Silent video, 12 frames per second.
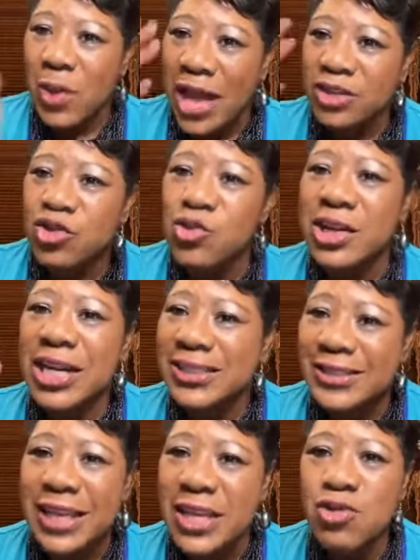So as you
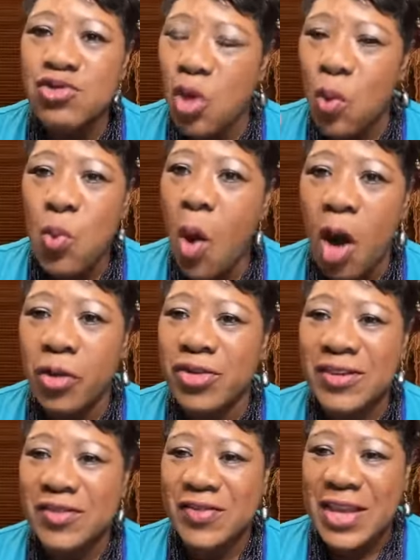continue to
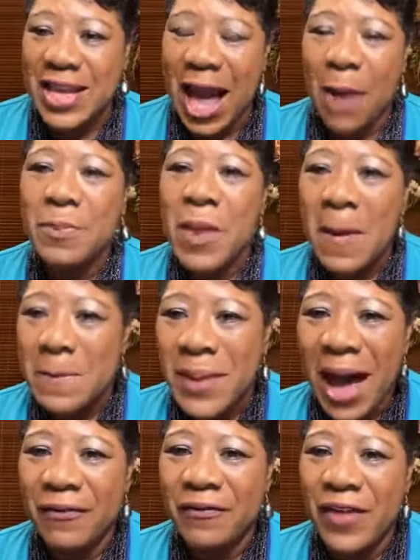walk this thing out
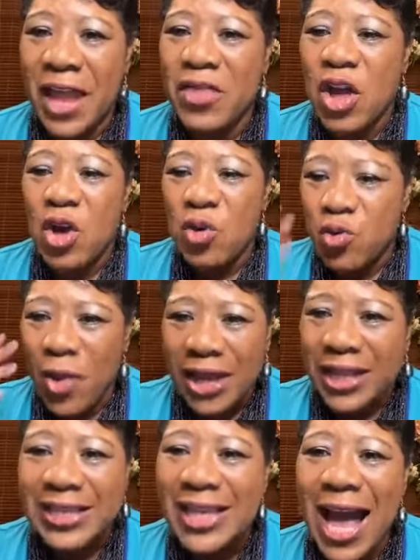by faith,
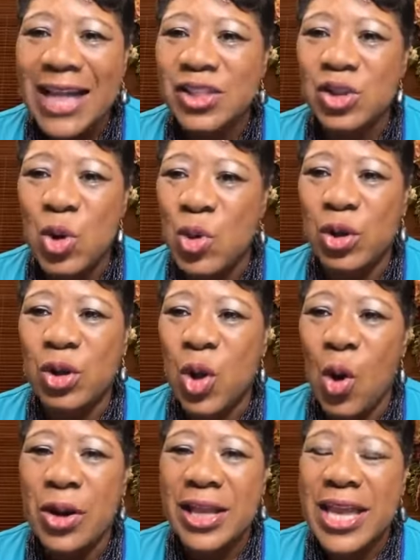recognizing who the
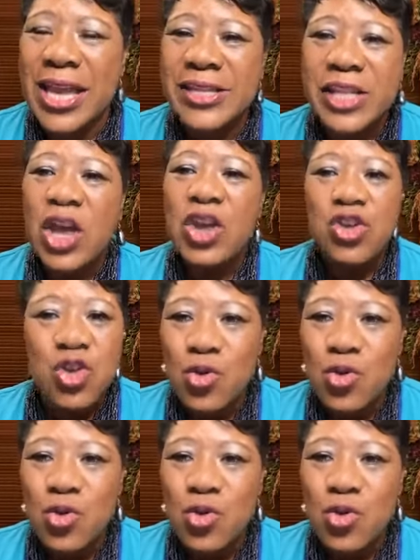Lord is,